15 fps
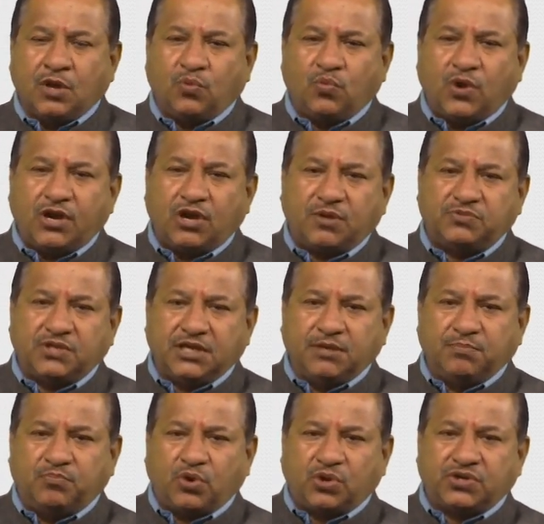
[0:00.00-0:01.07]
One of the
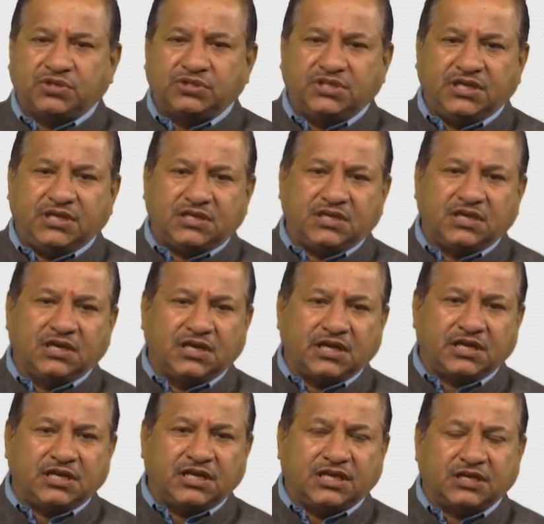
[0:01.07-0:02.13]
important thing in
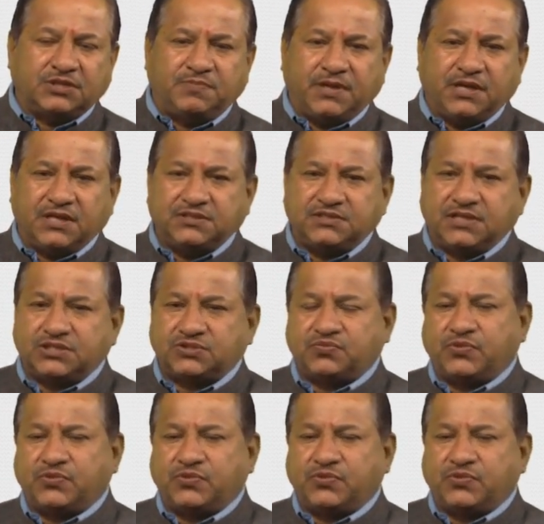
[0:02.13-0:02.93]
learning experiences,